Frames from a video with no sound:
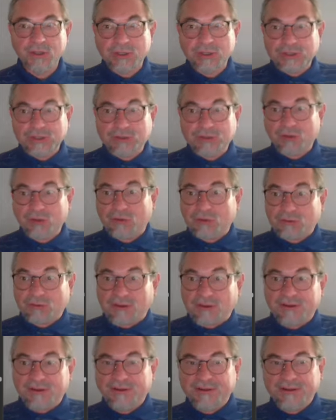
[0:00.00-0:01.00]
So
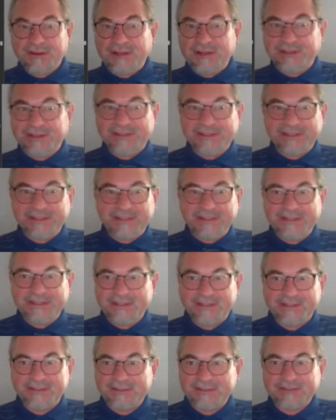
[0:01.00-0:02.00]
uh, here the
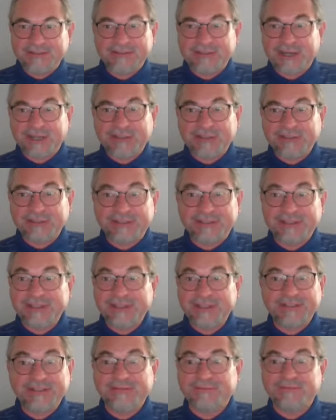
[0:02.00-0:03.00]
uh, strategy
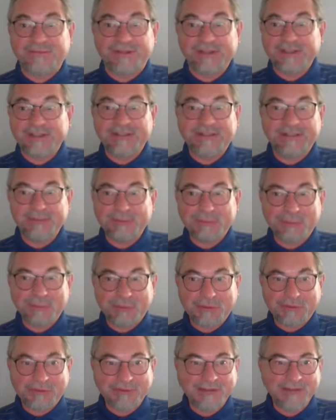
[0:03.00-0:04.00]
is very
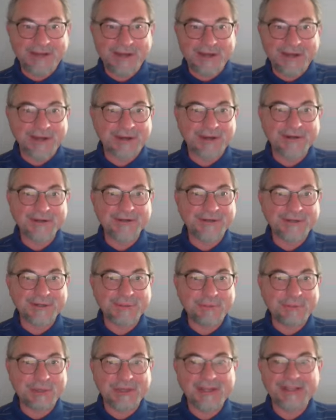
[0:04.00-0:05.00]
simple. Uh,
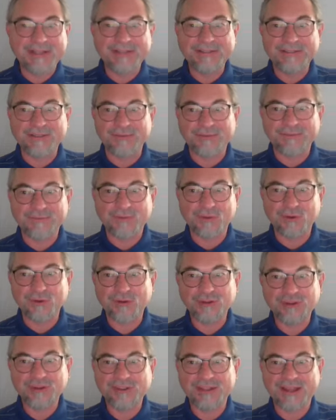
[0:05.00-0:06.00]
replace the
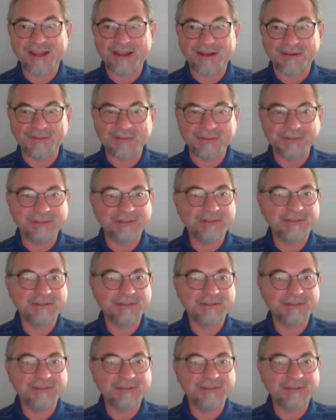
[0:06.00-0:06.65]
first element